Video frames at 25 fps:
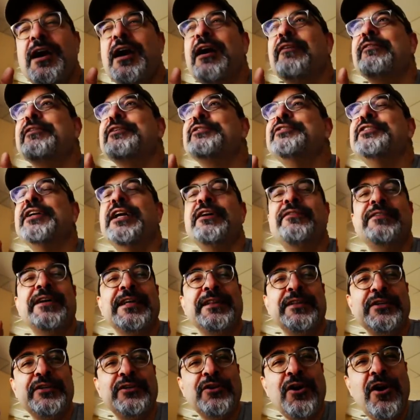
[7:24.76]
of herself
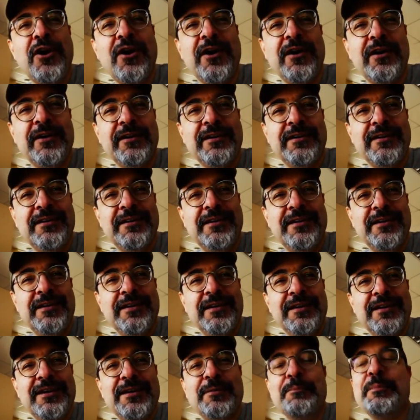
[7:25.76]
and the dog,
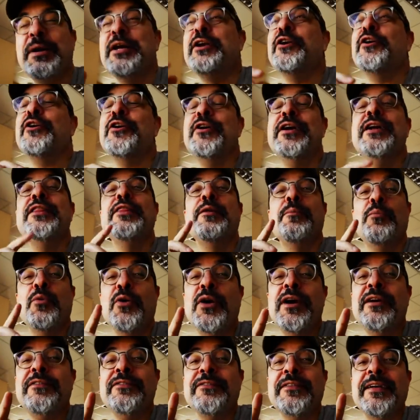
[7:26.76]
but her and the
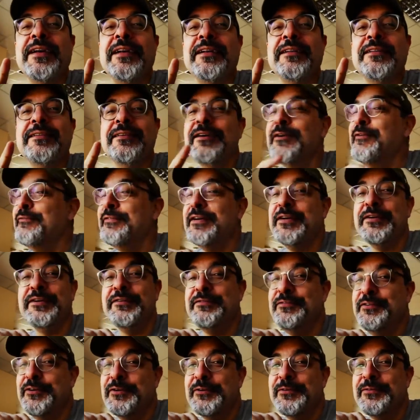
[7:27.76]
boyfriend, oh,
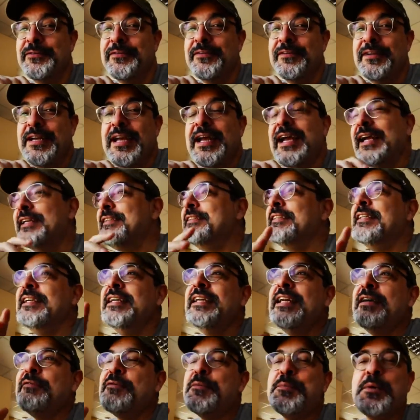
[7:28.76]
very few. And she
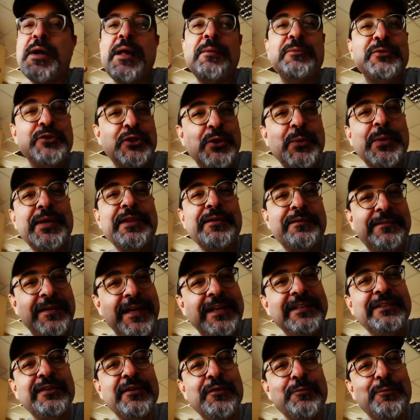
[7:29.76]
didn't have a problem showing the
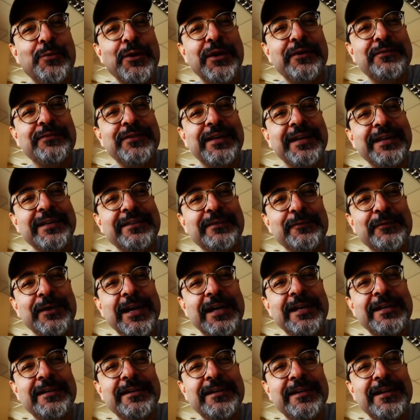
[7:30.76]
face of the boyfriend,
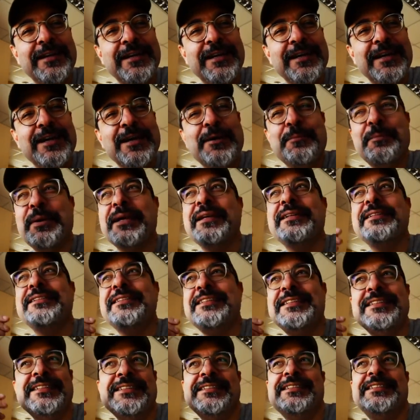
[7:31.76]
right?
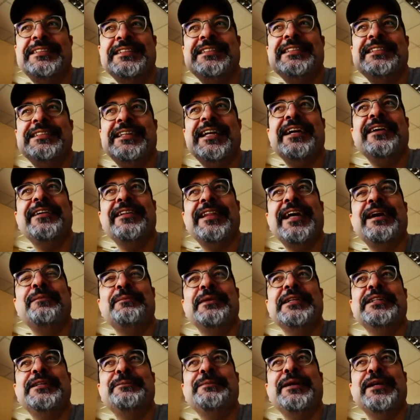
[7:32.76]
But she just didn't care
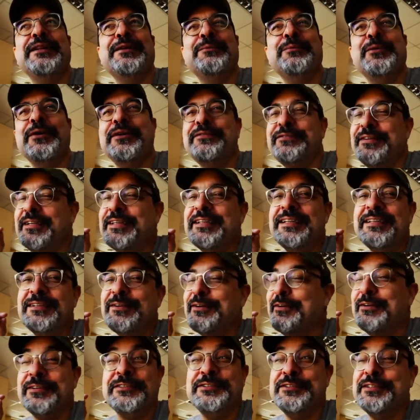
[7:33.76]
that much about the
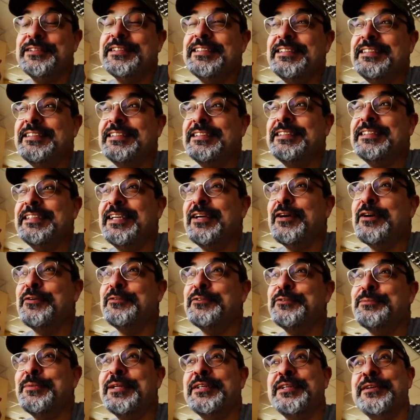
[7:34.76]
boyfriend, or certainly didn't care
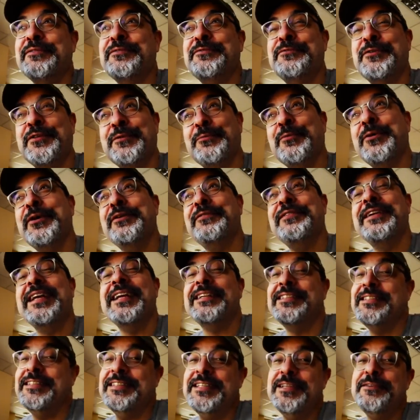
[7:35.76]
as much for the
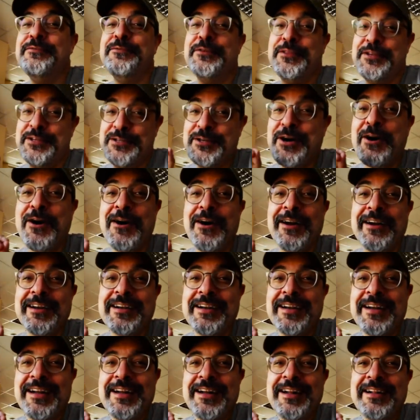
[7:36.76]
boyfriend as she did for the
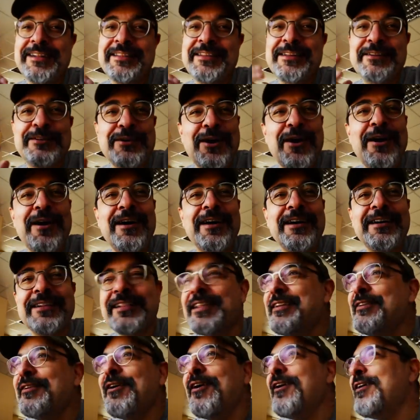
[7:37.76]
dog. The
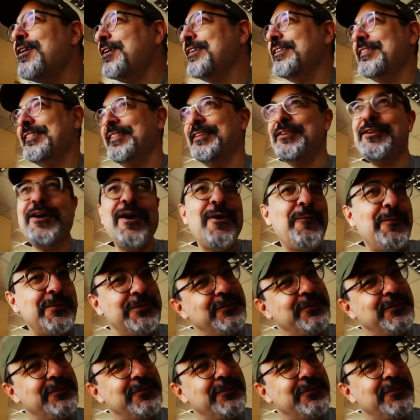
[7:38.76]
dog, the dog, the dog